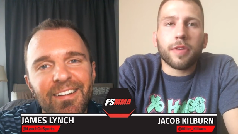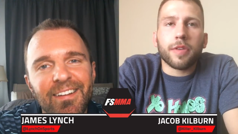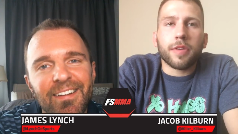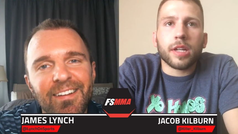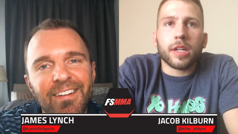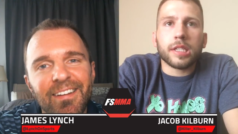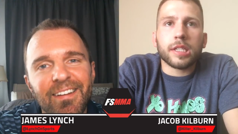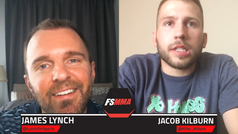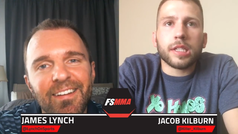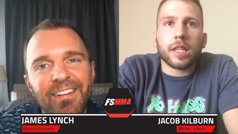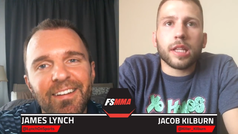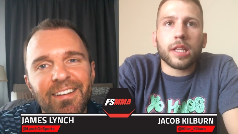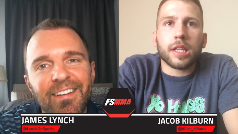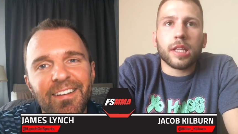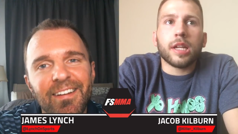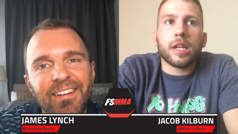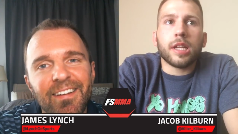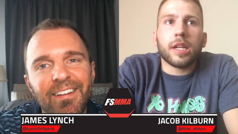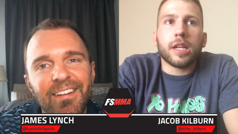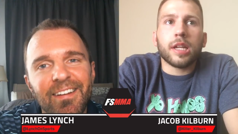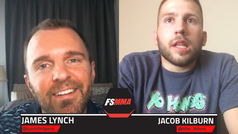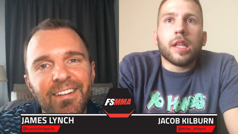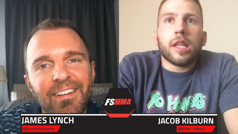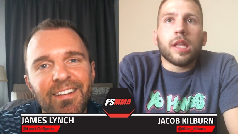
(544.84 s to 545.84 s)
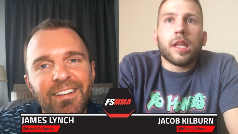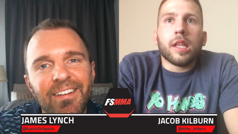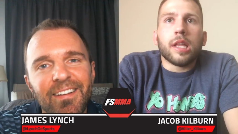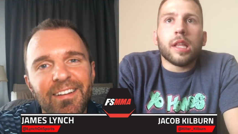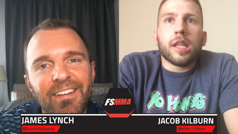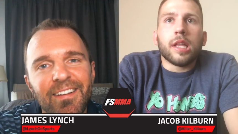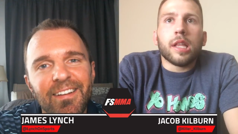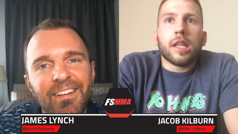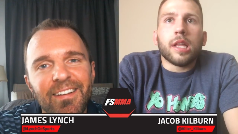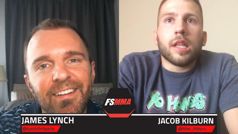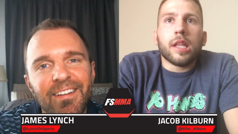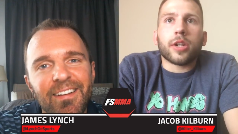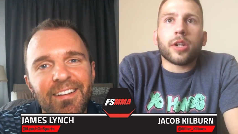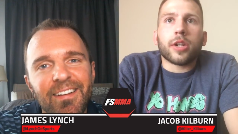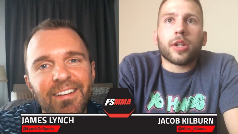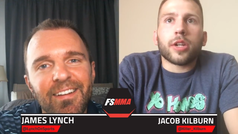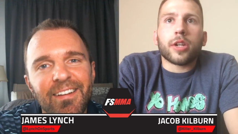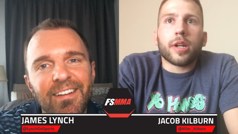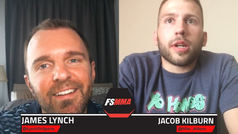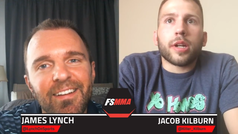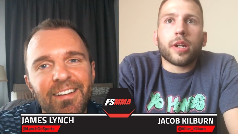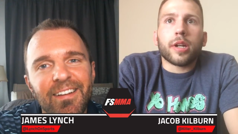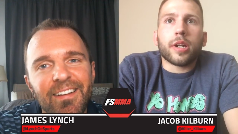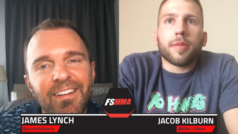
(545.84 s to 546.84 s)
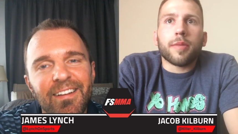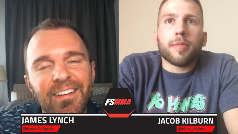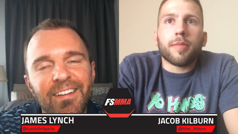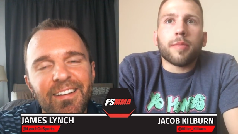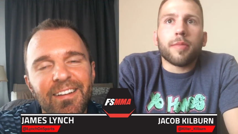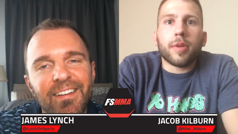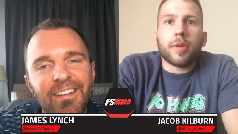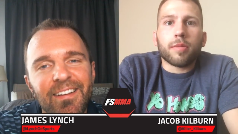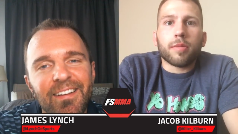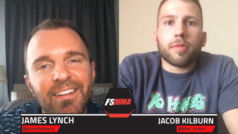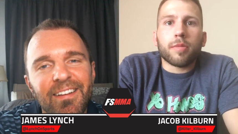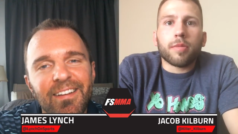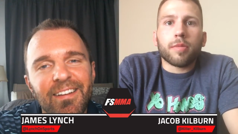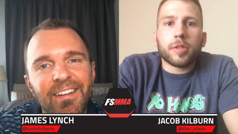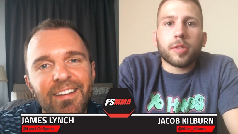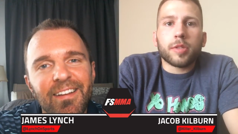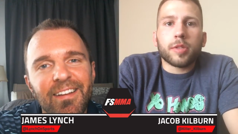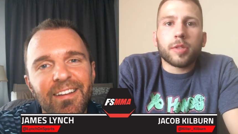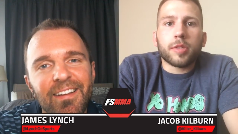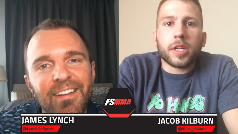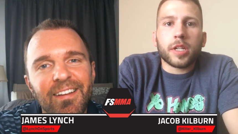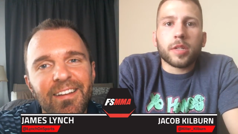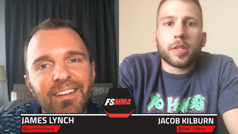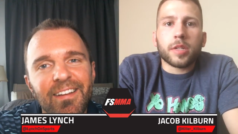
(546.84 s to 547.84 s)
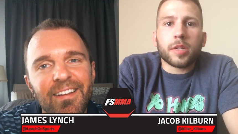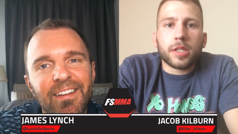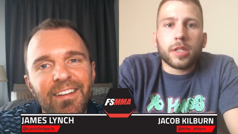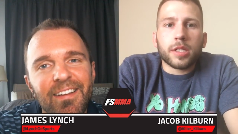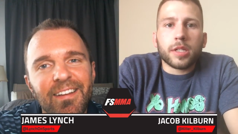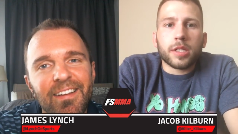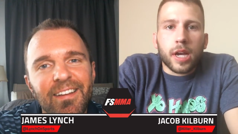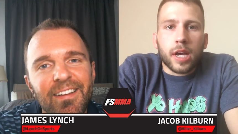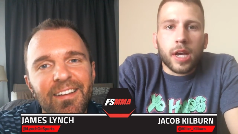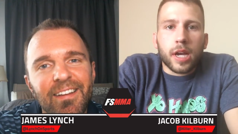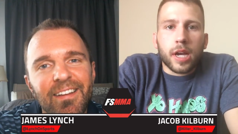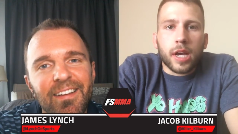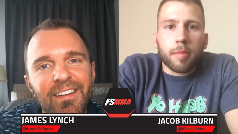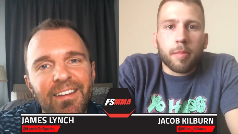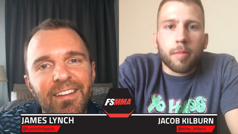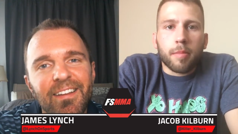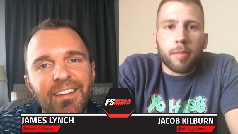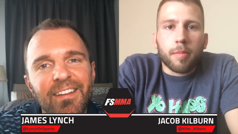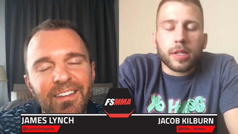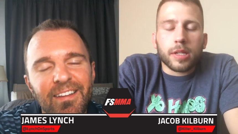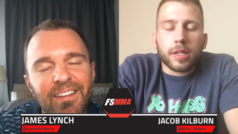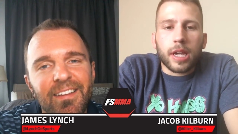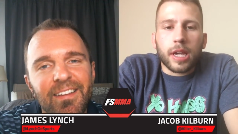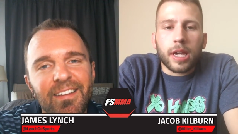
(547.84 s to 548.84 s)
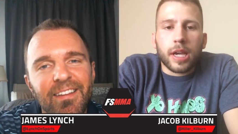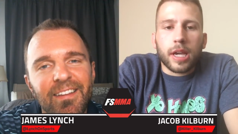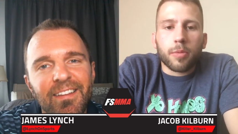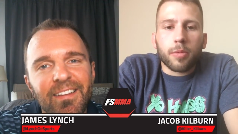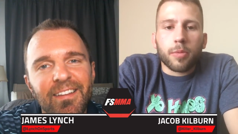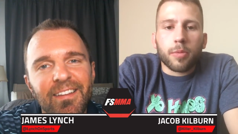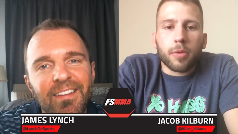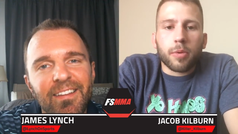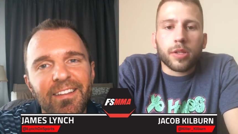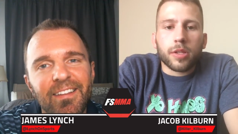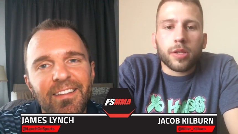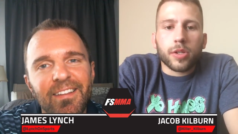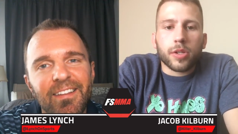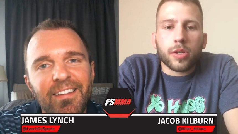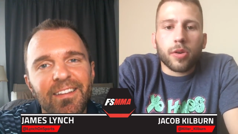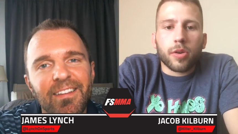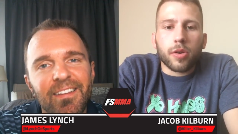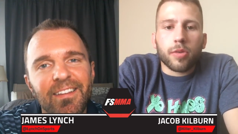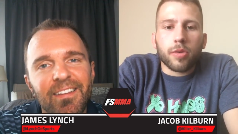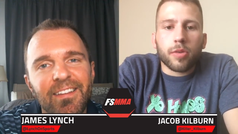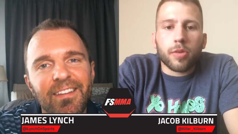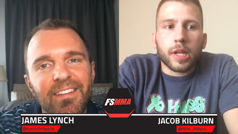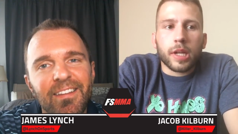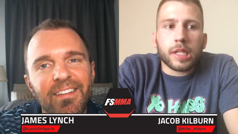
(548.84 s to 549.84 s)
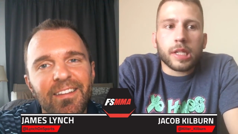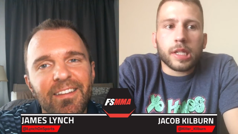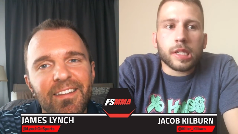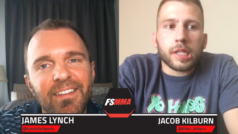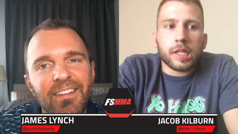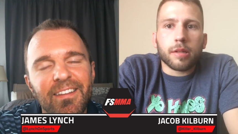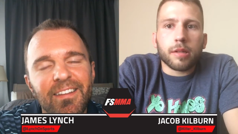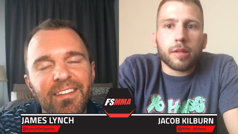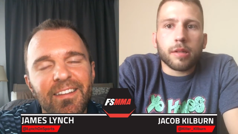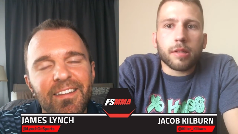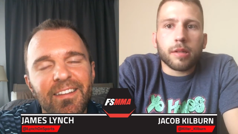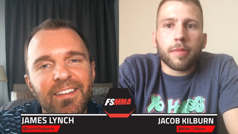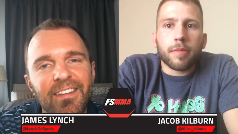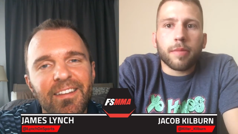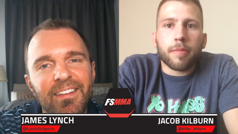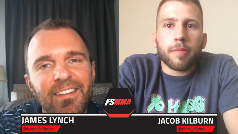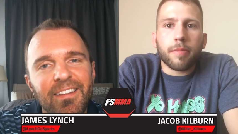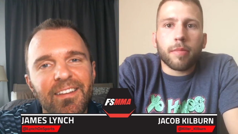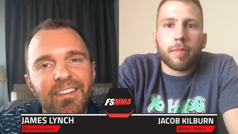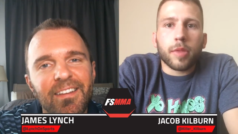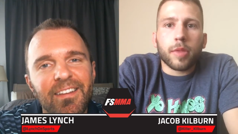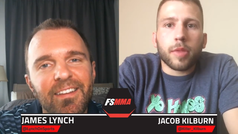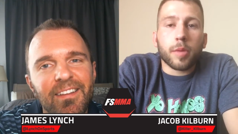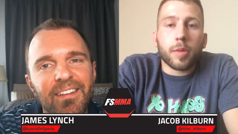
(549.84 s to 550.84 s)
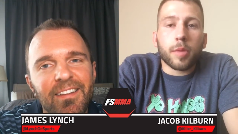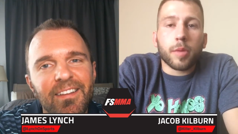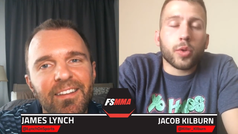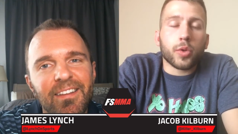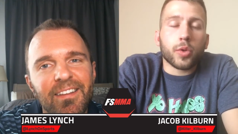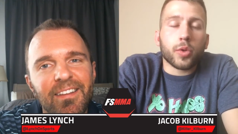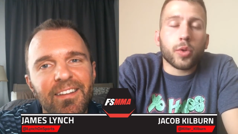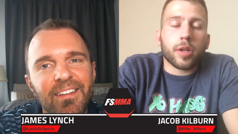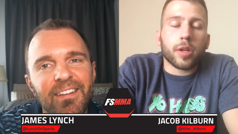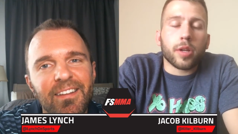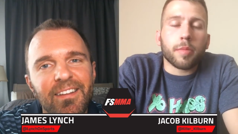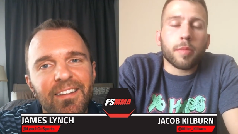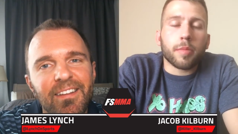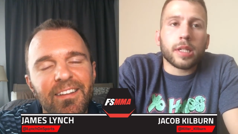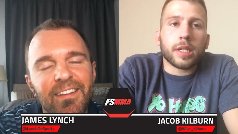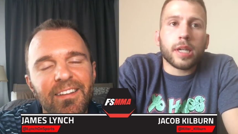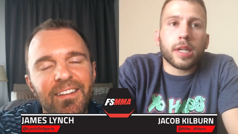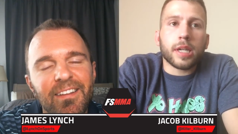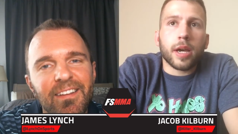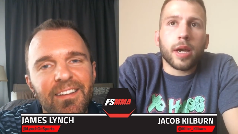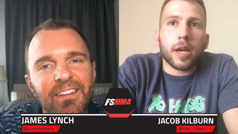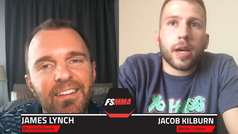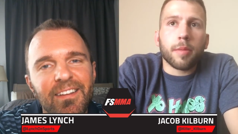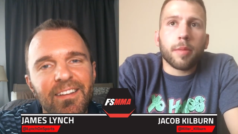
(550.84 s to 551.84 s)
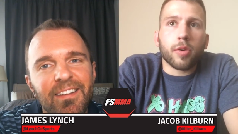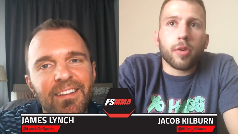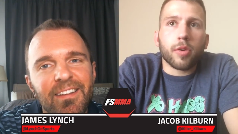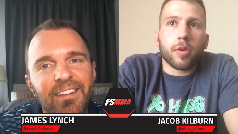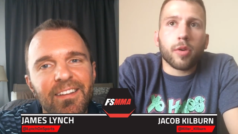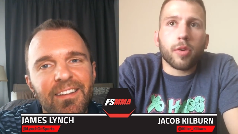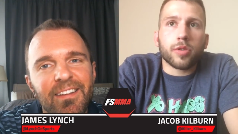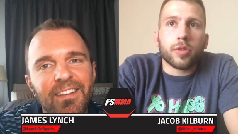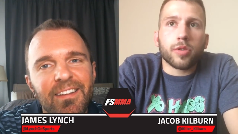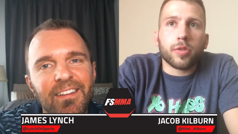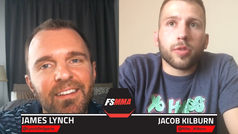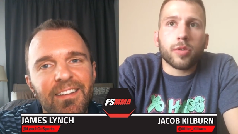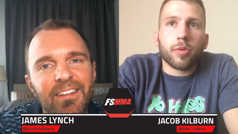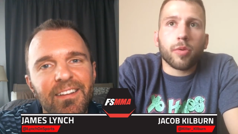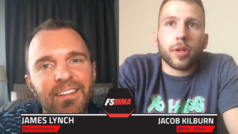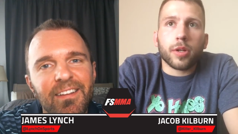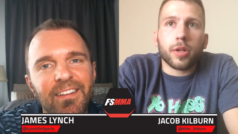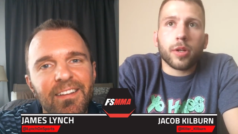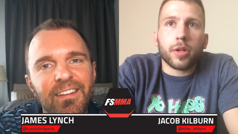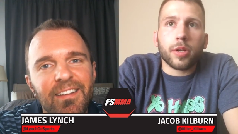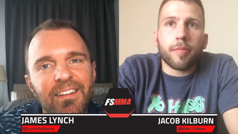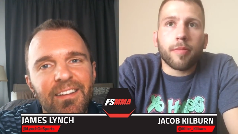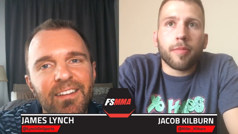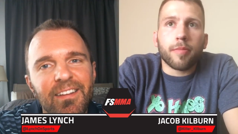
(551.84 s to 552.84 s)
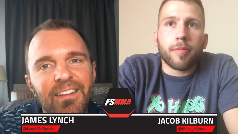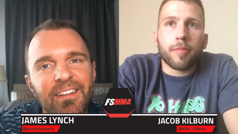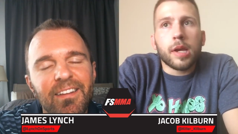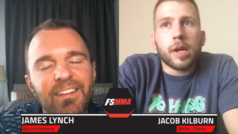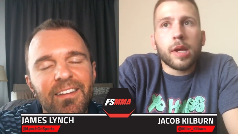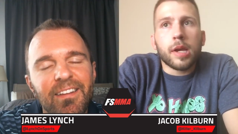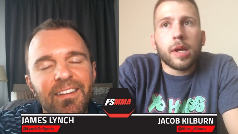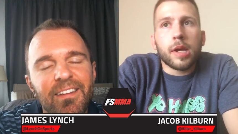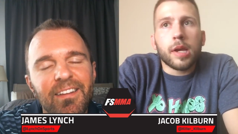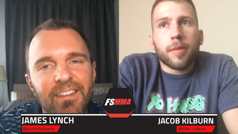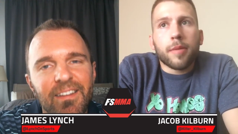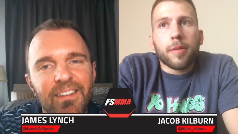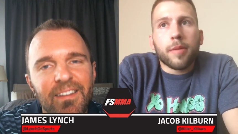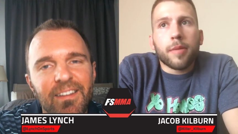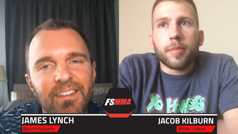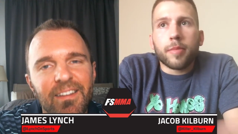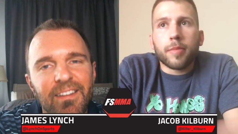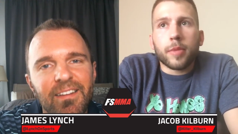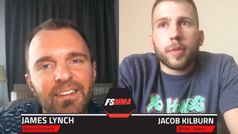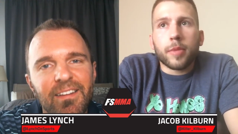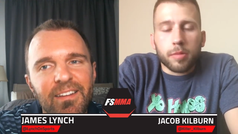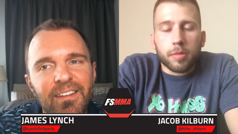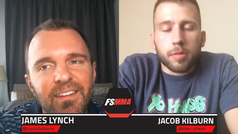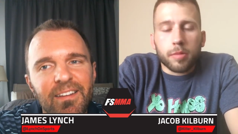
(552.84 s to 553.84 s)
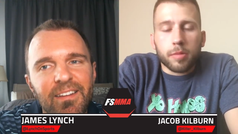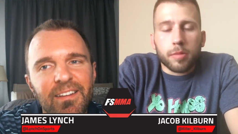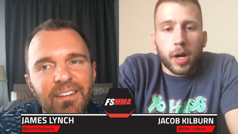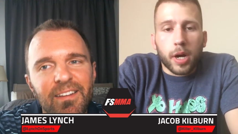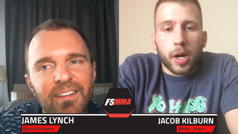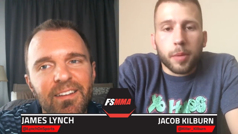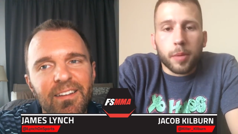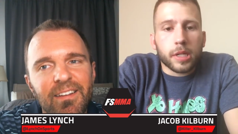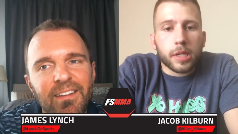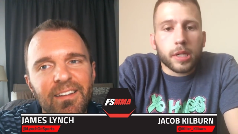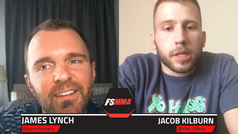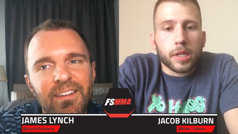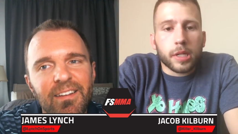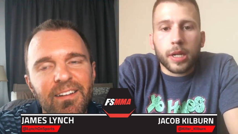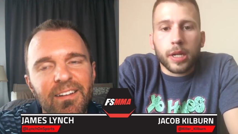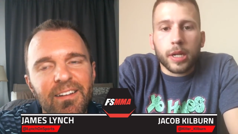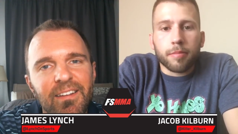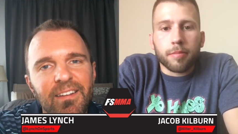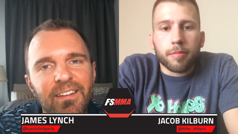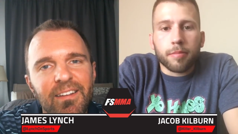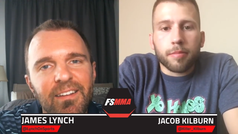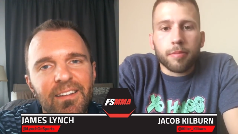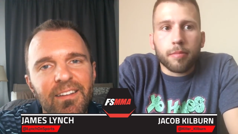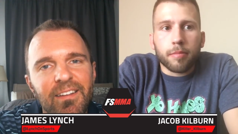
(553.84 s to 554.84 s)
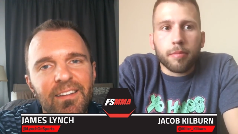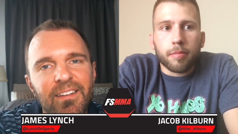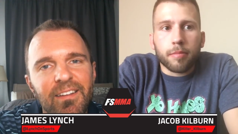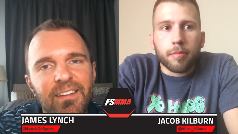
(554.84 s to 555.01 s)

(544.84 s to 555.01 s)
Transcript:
Speaker 1: fiance that I try to, spend as much time as I can with. So that's the majority of my time goes towards, Bible study and